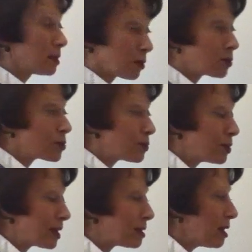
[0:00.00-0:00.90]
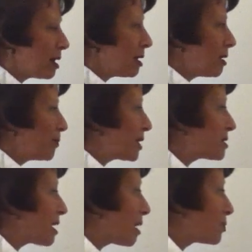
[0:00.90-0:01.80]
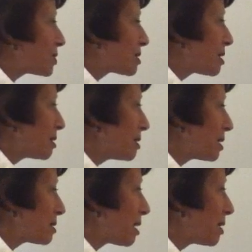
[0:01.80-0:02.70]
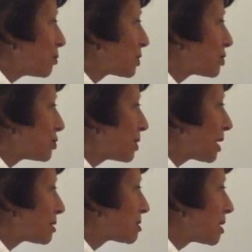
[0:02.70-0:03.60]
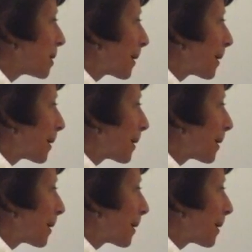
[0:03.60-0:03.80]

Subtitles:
and also to get the sounds that I want to get.